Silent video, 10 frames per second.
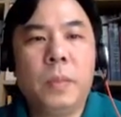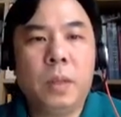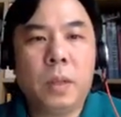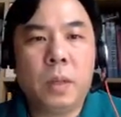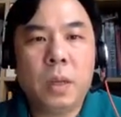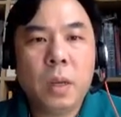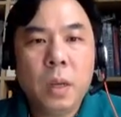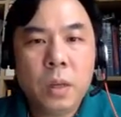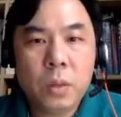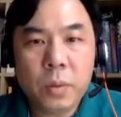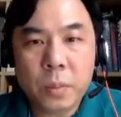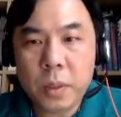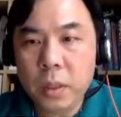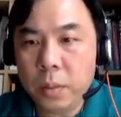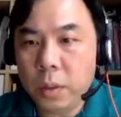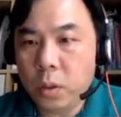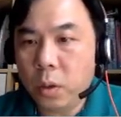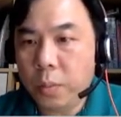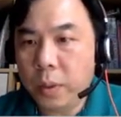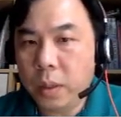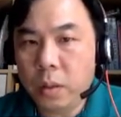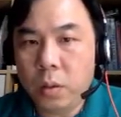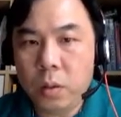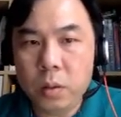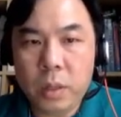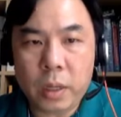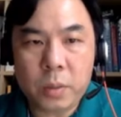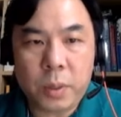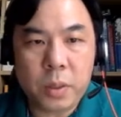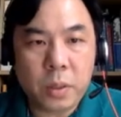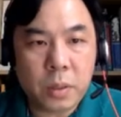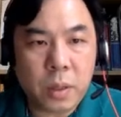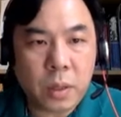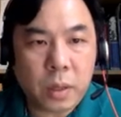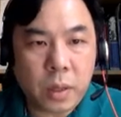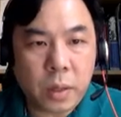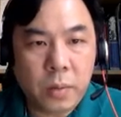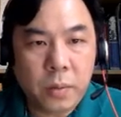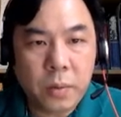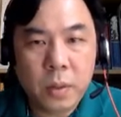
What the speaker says: Okay, so from here I'm going to copy down all the expressions that I have.